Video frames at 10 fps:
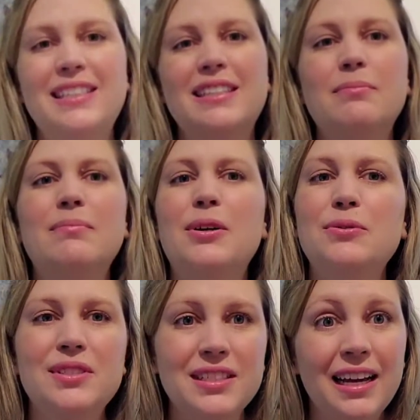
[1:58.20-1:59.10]
the
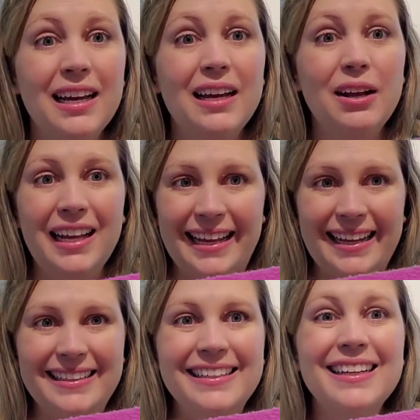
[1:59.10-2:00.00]
most
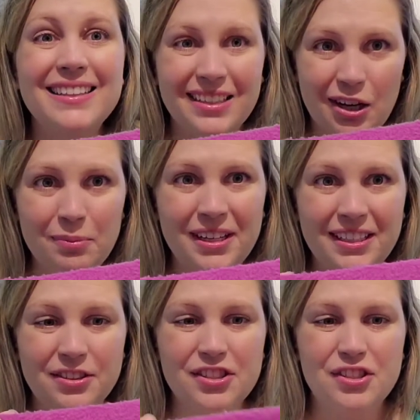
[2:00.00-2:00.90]
in the garment
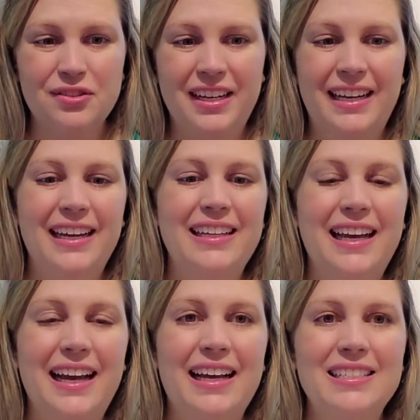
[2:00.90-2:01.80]
industry. It
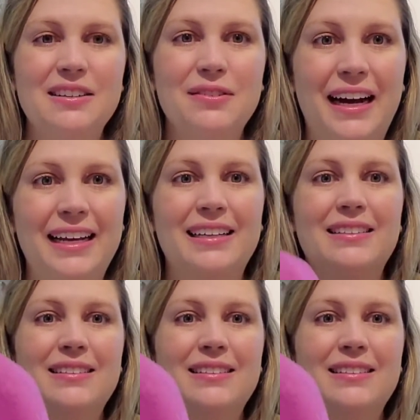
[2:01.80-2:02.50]
has a right